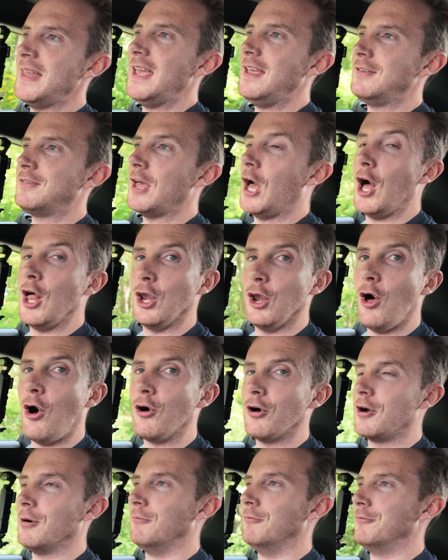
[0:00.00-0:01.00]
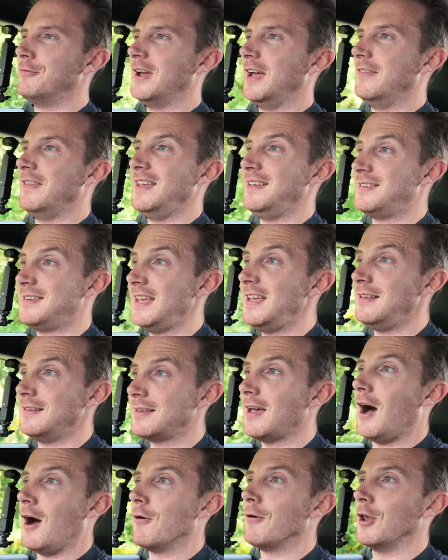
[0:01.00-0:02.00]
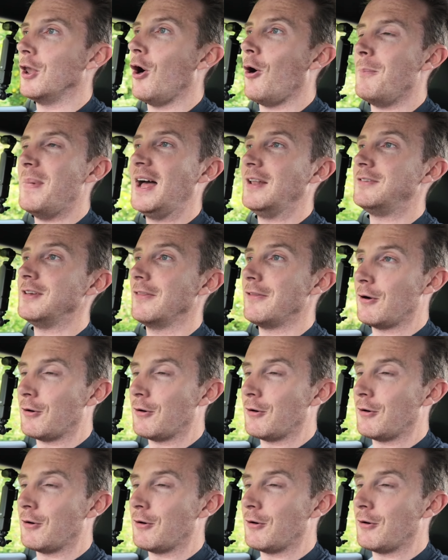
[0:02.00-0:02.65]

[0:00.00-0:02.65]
It's a lot comfier. These seats are a lot better.